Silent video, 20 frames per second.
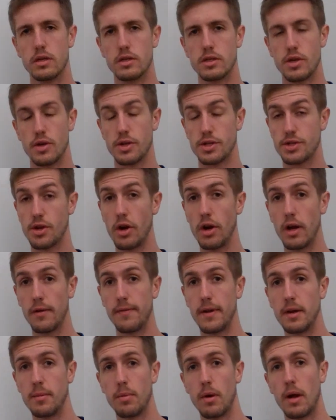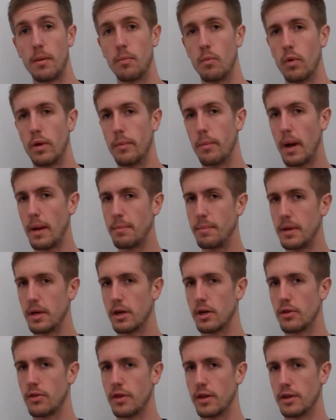So to start off any problem, what might be
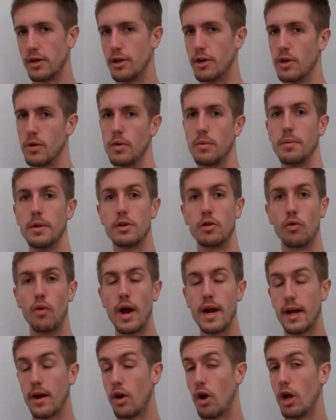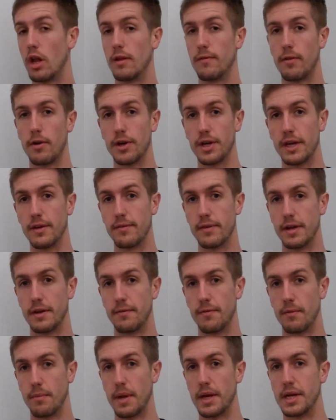a good thing to do would be to write out all of our given
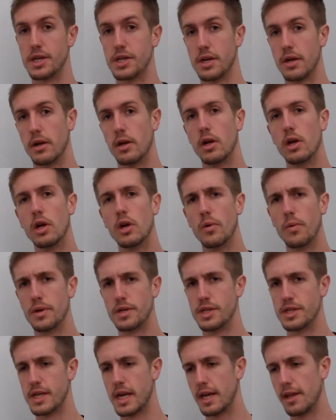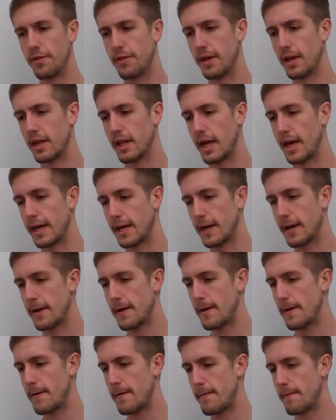information, which is anything like
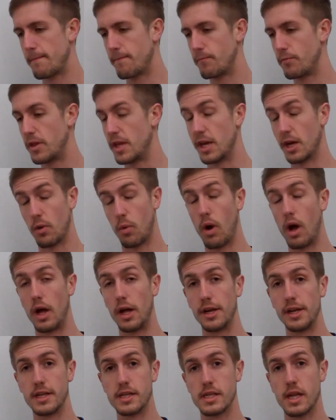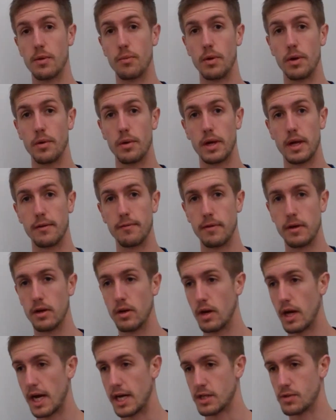equalities that we were
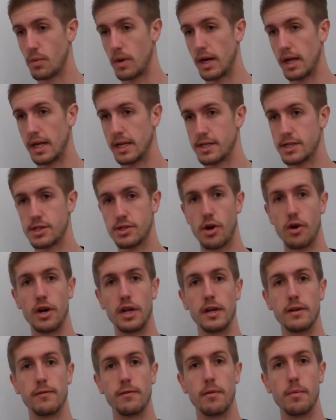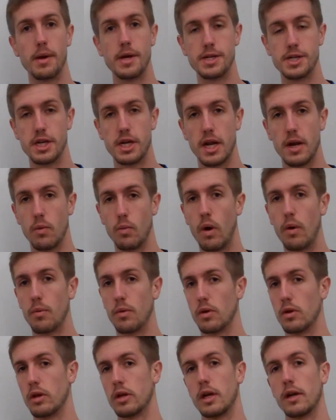given, as well as starting information and what
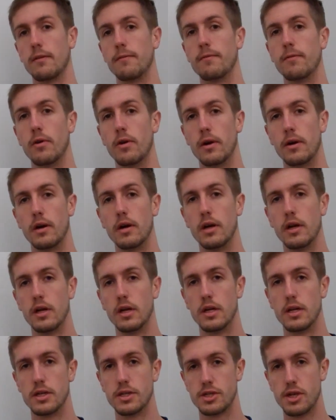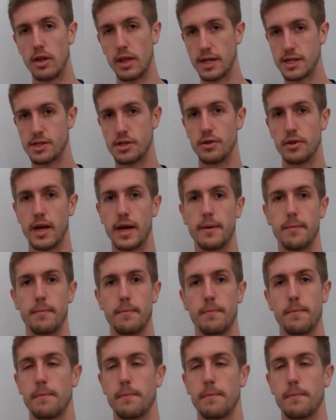we're looking for. So let's do that.